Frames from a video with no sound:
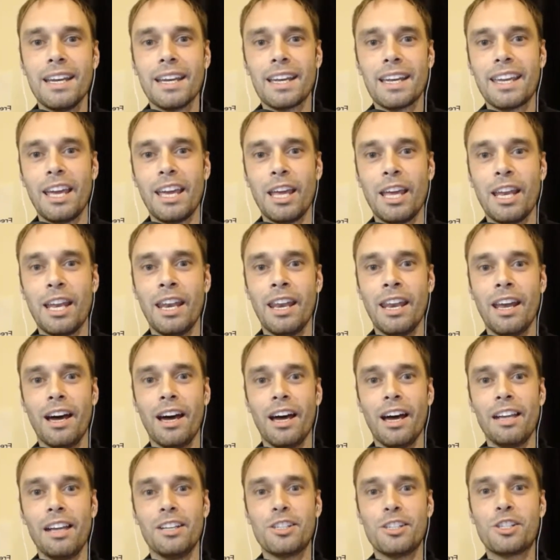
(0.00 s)
can
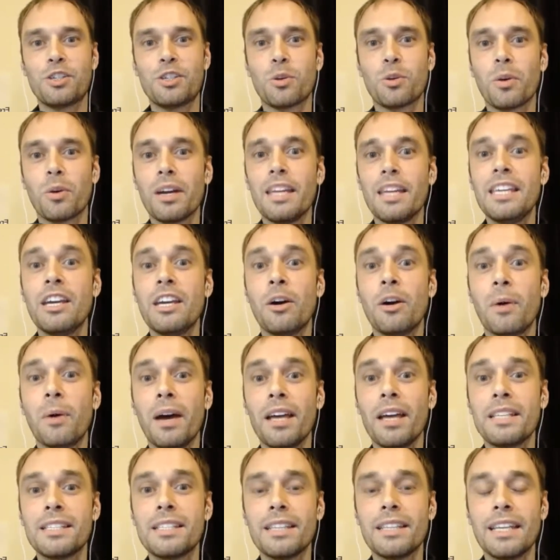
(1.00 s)
destroy EOS,